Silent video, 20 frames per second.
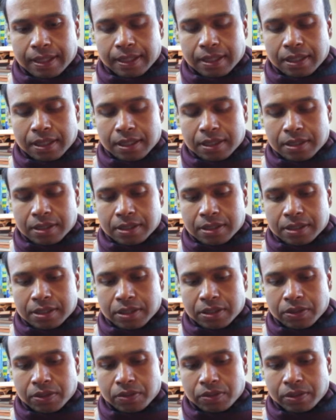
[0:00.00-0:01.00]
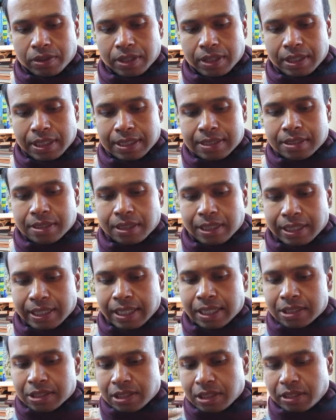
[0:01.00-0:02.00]
uh, so it's like
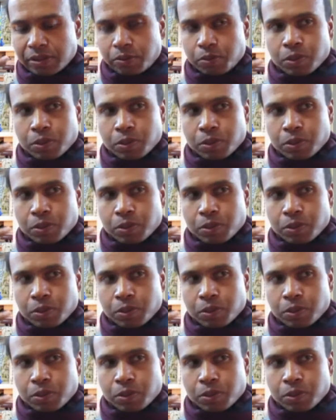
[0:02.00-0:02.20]
actually